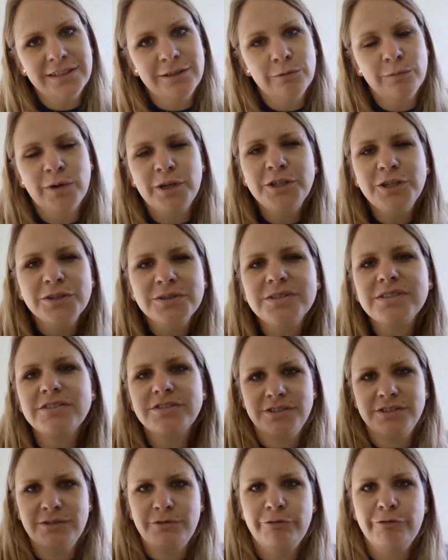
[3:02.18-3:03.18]
what used
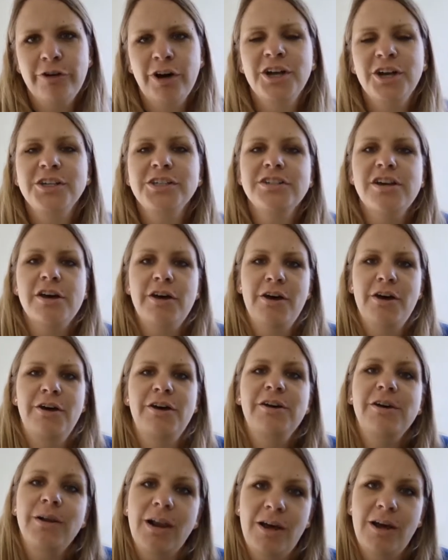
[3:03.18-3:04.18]
to define
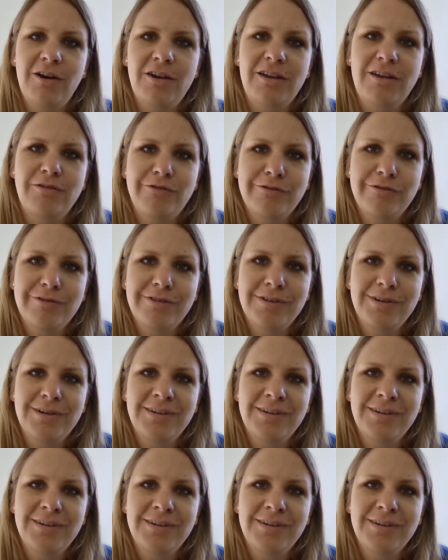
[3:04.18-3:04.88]
her life?